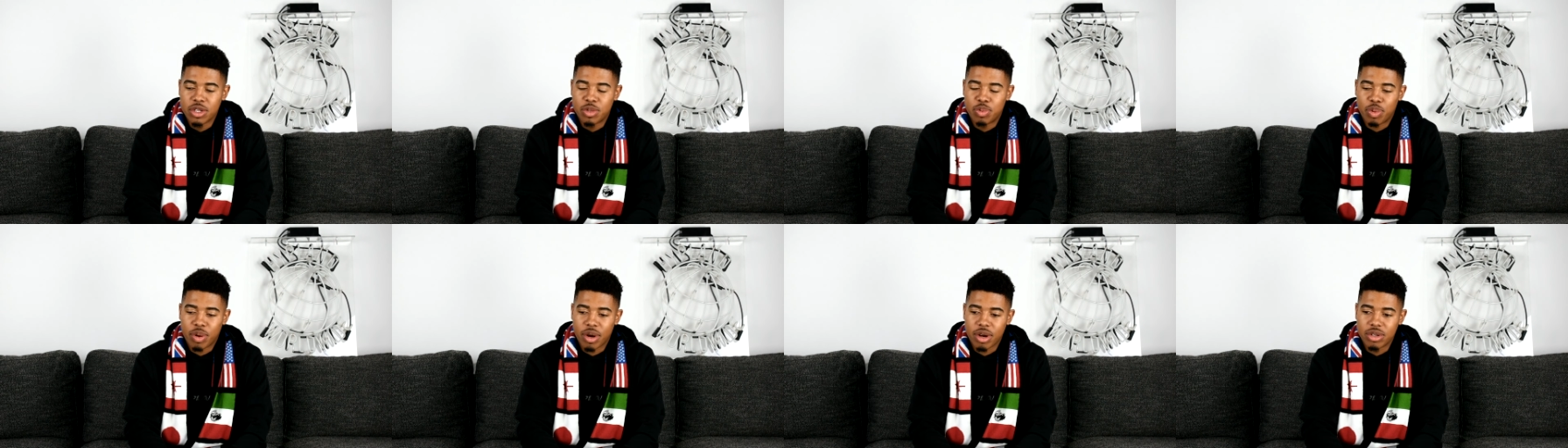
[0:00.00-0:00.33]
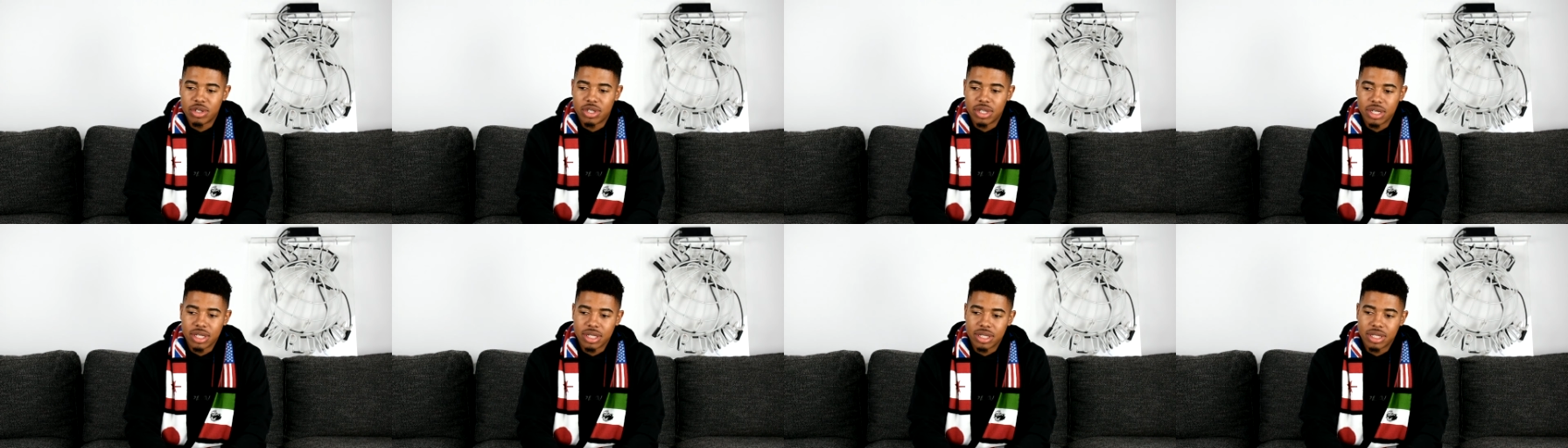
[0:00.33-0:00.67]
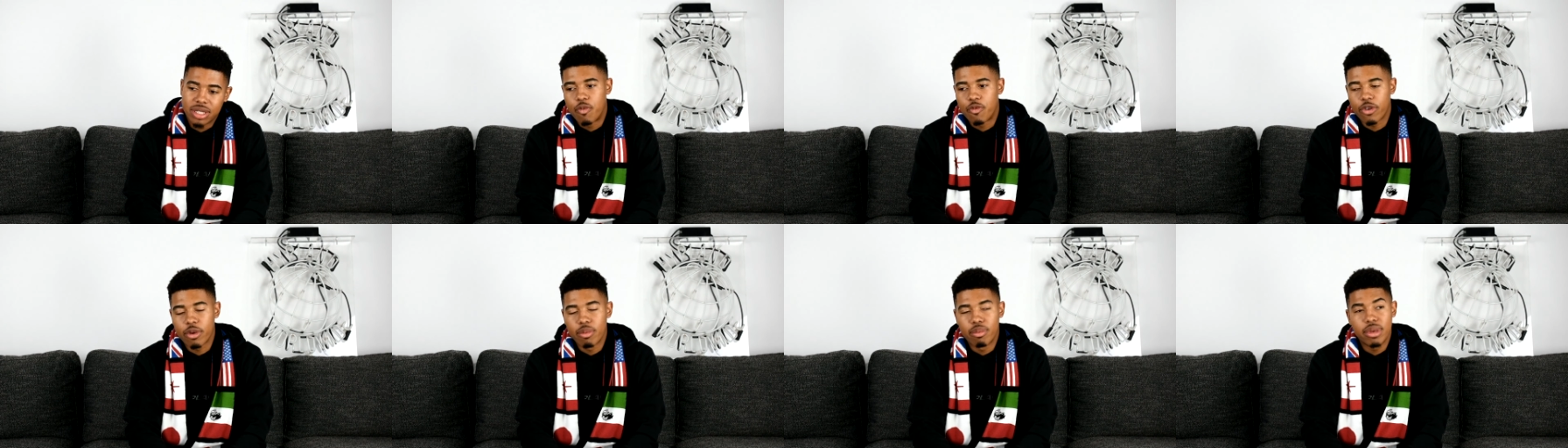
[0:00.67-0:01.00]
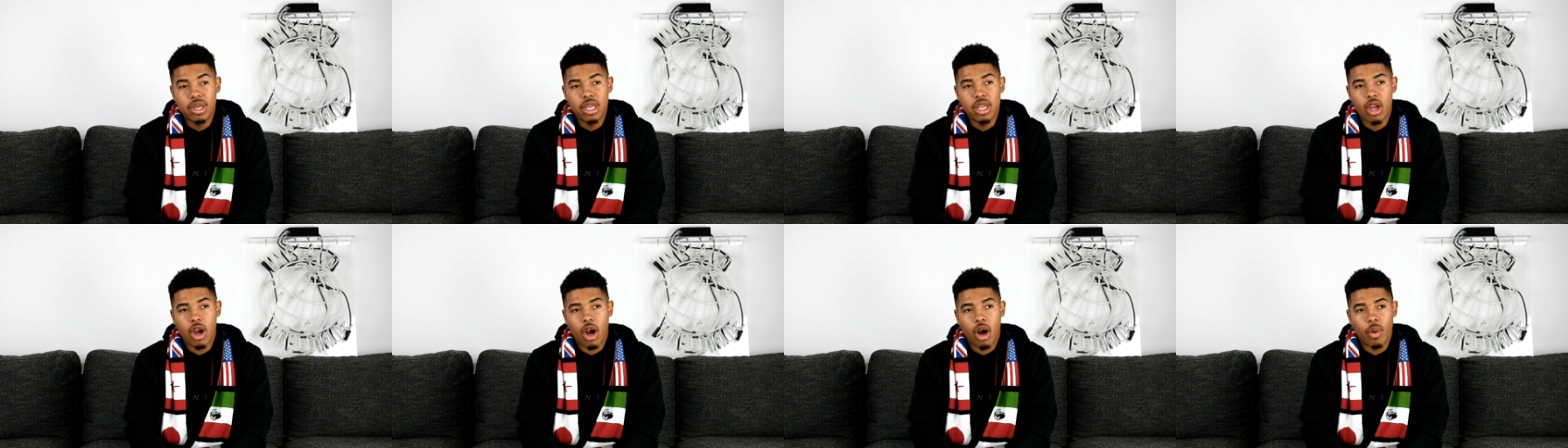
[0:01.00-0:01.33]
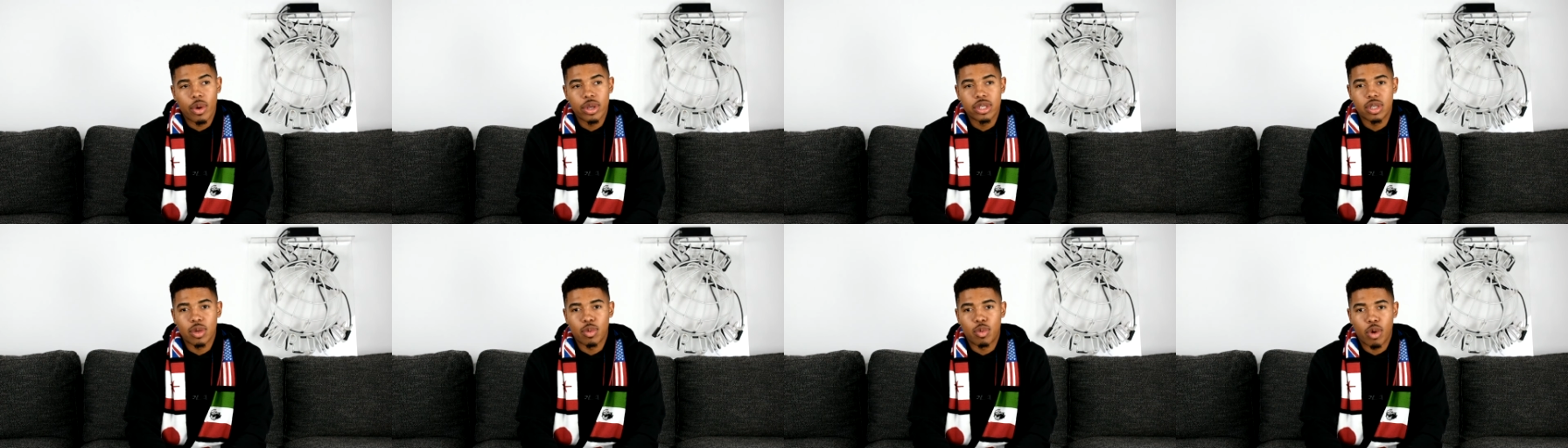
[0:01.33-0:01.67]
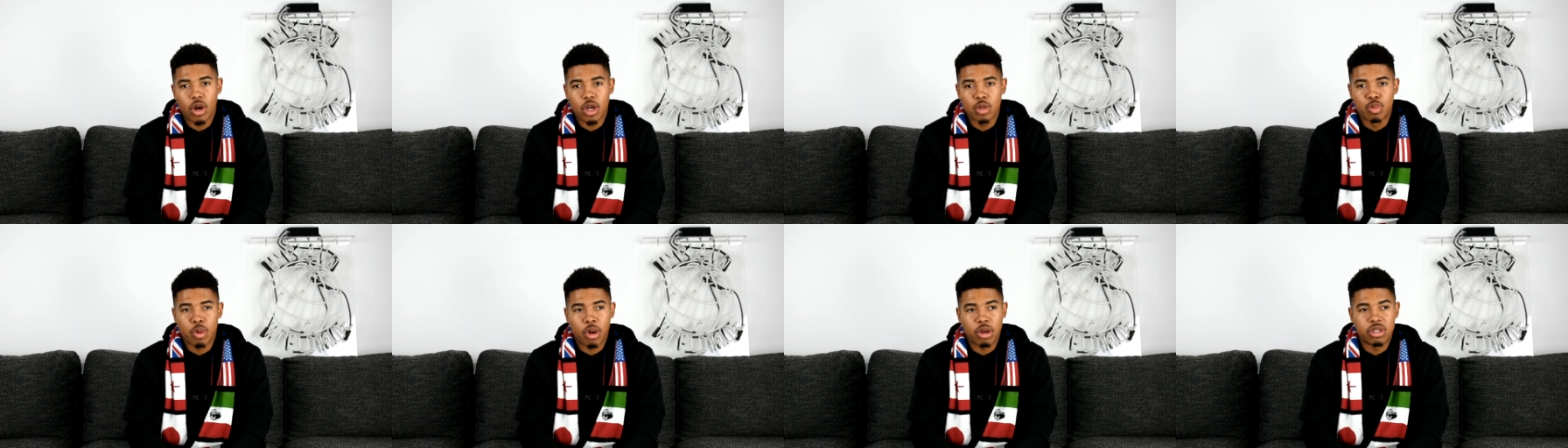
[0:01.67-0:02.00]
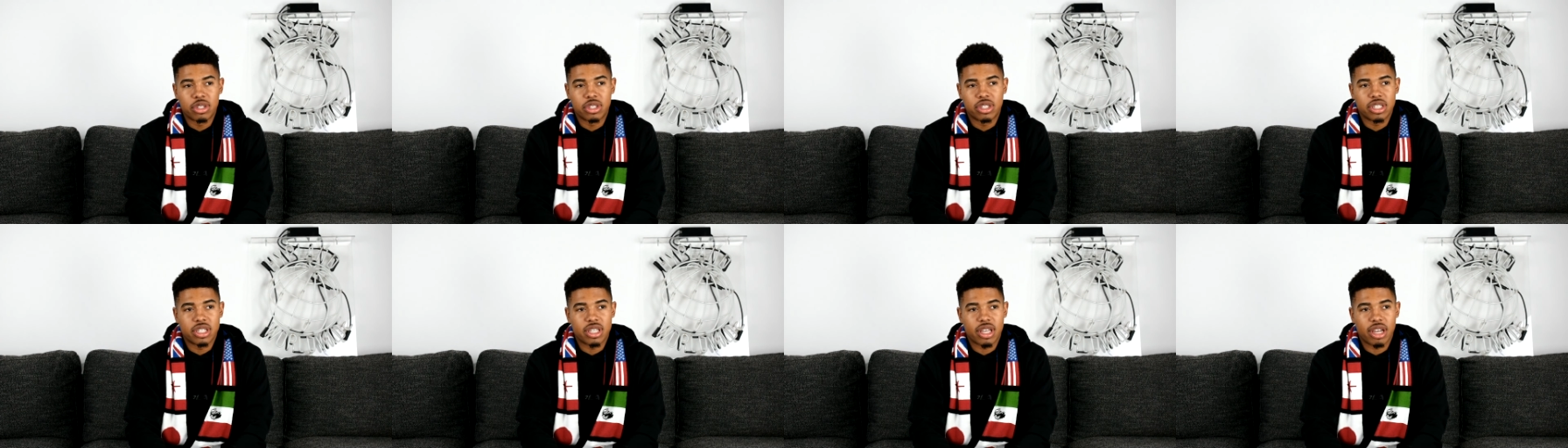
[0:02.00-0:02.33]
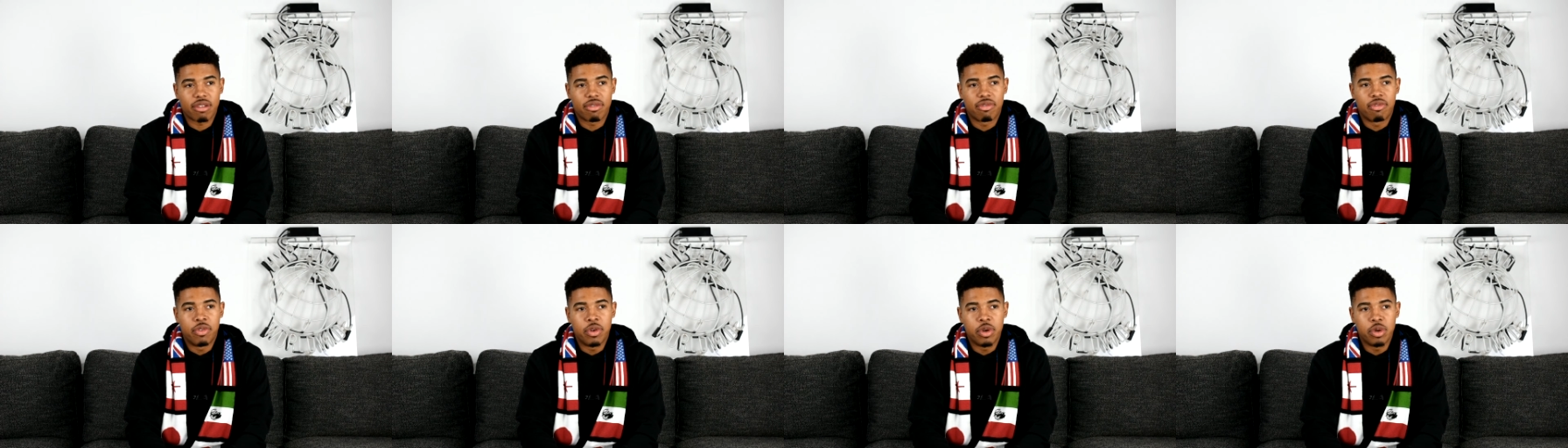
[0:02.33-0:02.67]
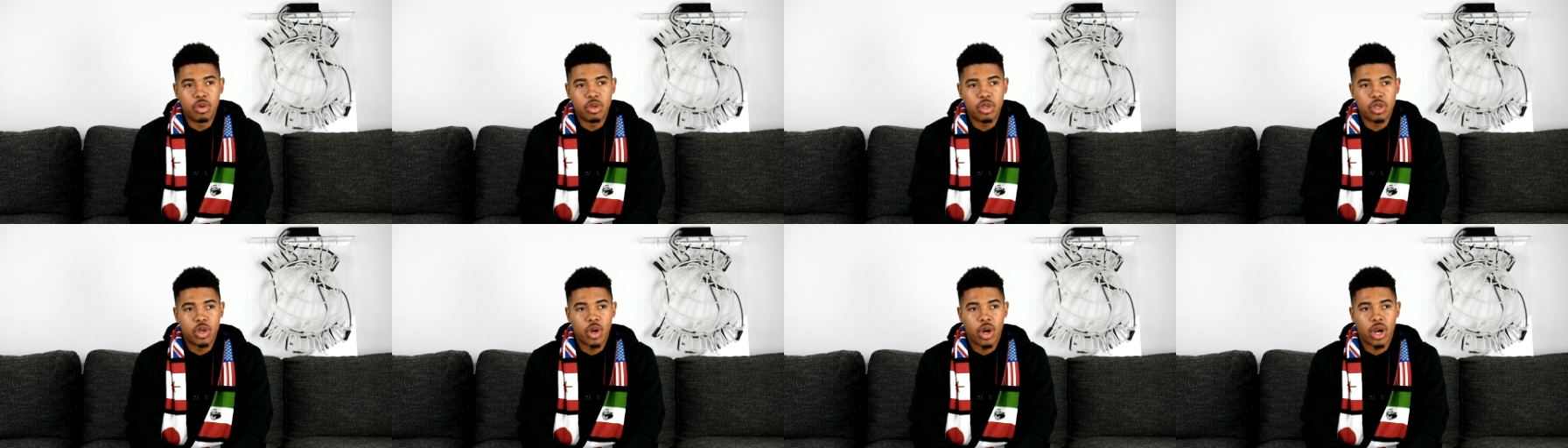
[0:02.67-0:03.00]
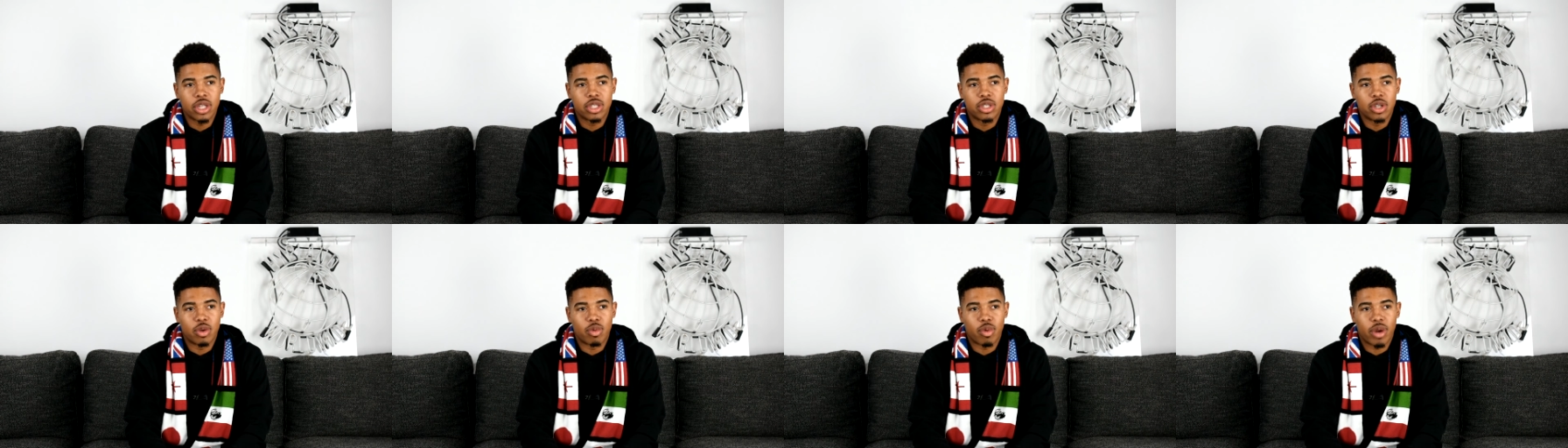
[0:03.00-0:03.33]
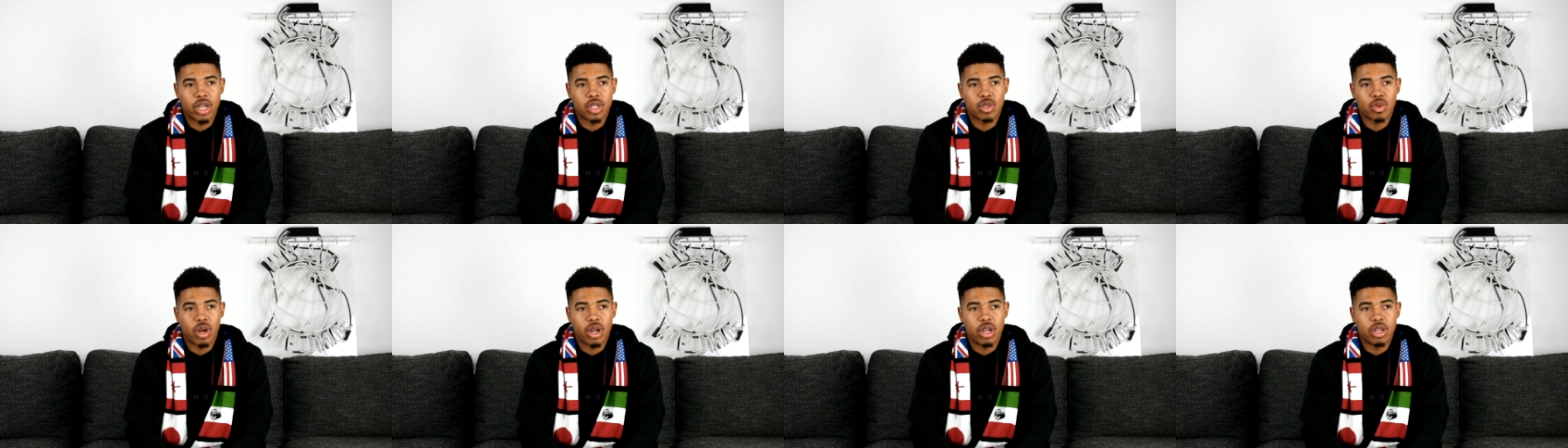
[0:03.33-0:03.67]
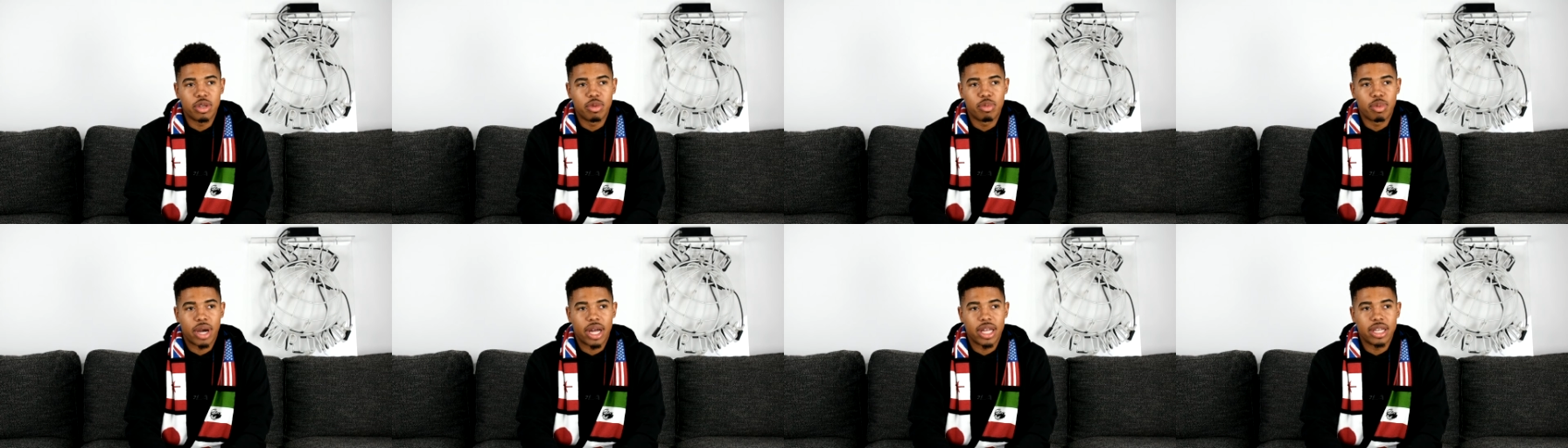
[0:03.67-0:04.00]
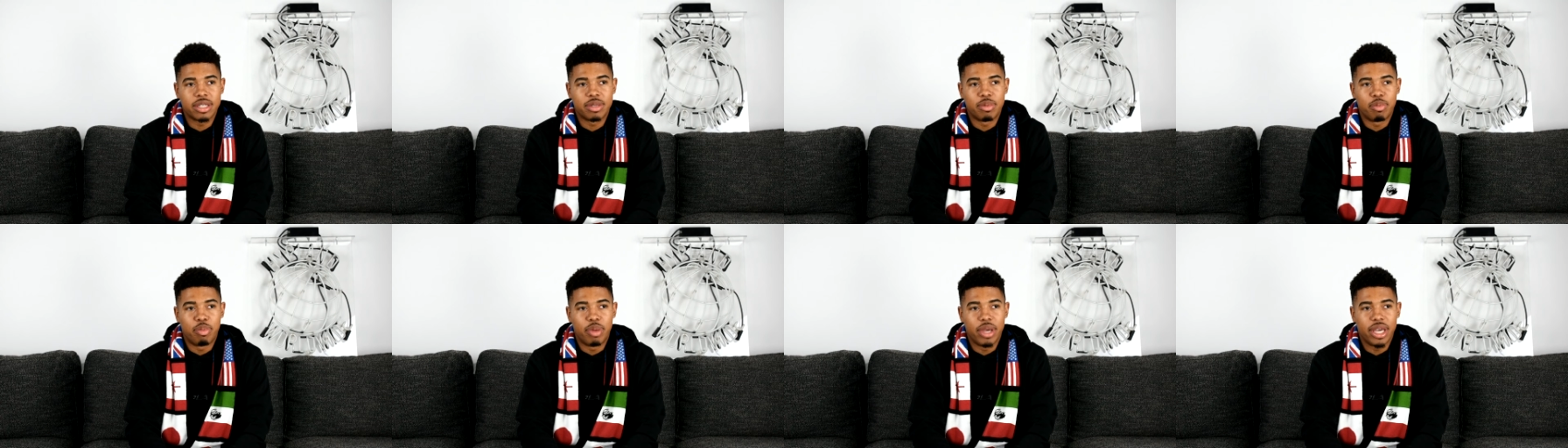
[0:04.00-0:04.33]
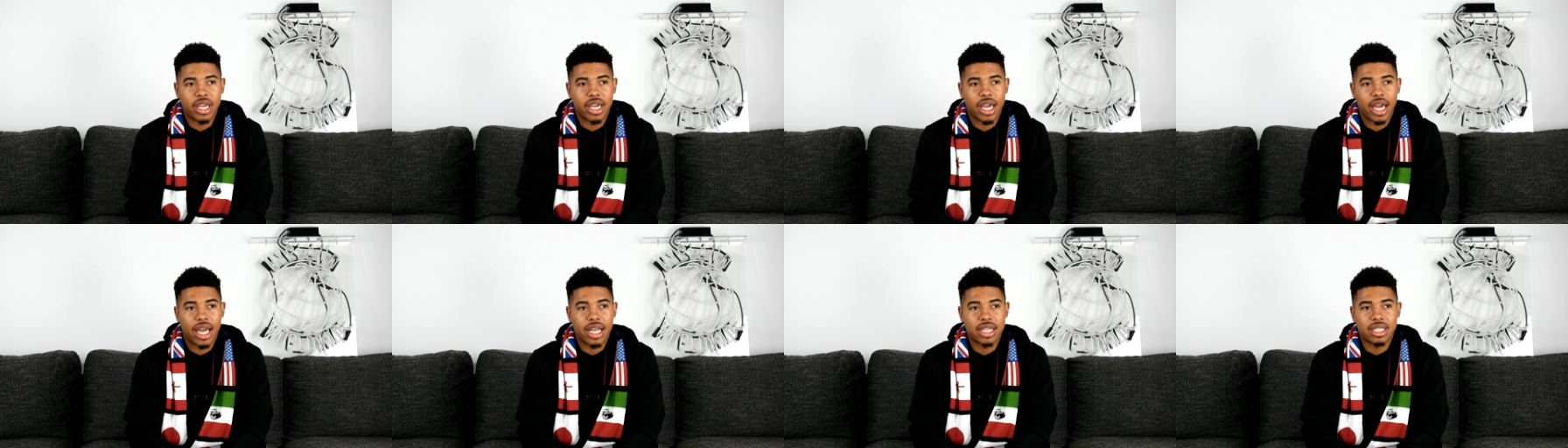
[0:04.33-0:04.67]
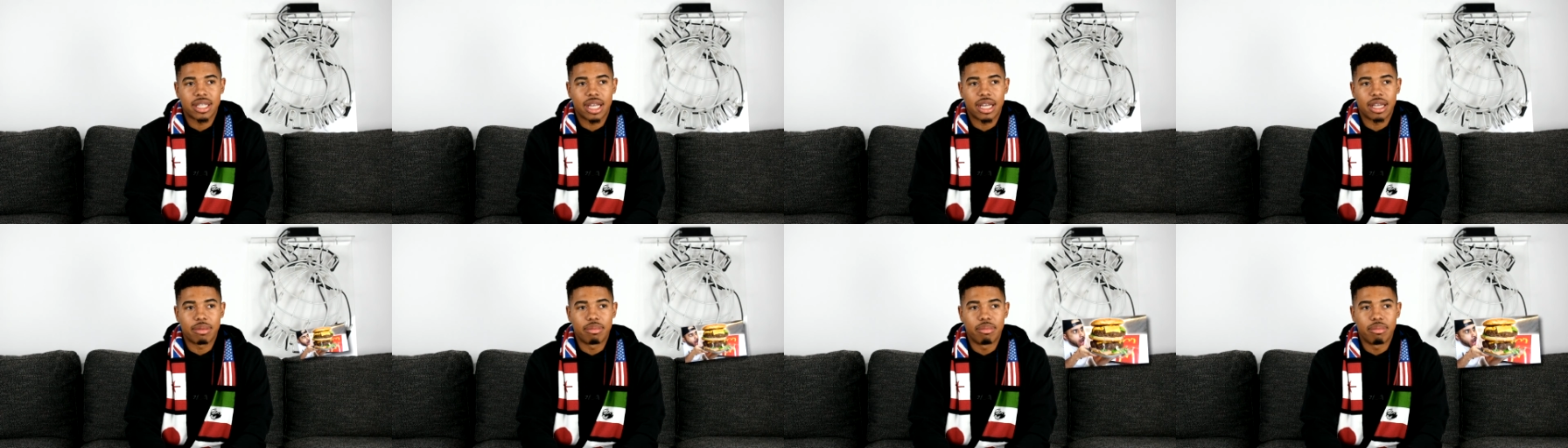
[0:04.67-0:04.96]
purchase. For me, always the worst purchase is like food. You go out to a restaurant and you buy this big ass like